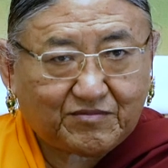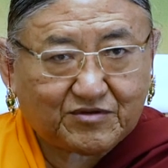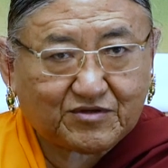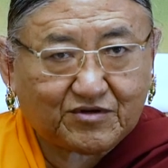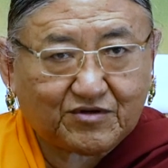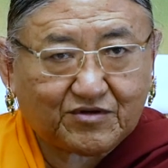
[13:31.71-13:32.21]

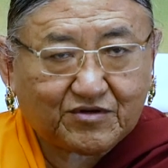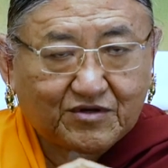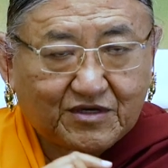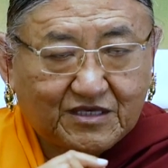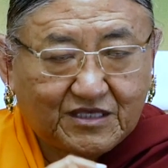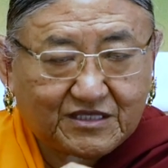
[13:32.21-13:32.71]
So
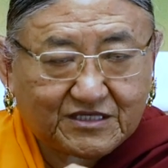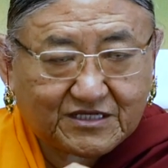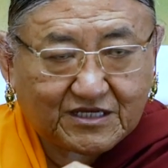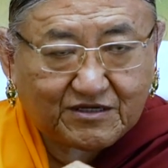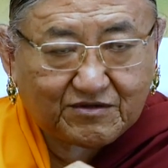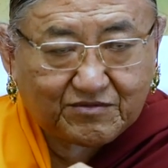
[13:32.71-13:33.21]

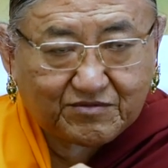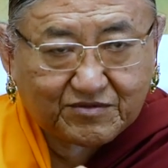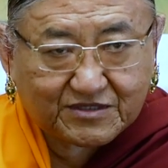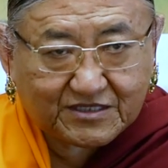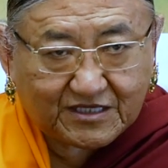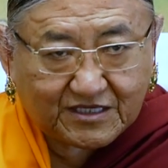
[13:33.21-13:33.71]
instead of
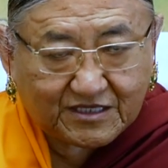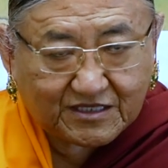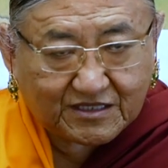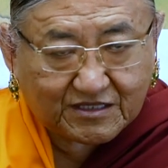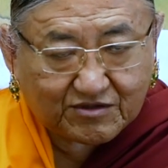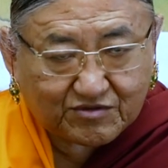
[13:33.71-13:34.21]
seeing the